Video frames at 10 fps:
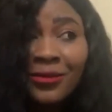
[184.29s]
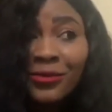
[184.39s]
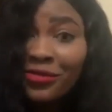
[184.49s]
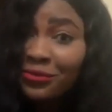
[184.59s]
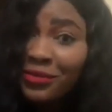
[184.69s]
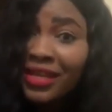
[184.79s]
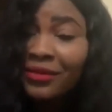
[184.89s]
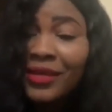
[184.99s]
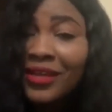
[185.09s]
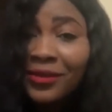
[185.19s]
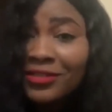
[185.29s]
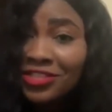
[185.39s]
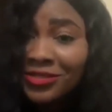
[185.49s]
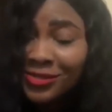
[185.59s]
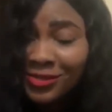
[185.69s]
with me because
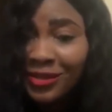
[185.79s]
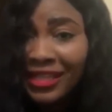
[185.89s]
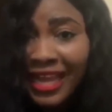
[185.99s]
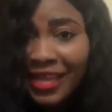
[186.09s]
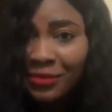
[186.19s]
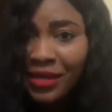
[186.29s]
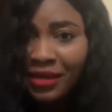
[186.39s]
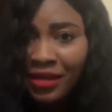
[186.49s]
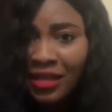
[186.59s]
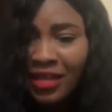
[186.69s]
she does not like me.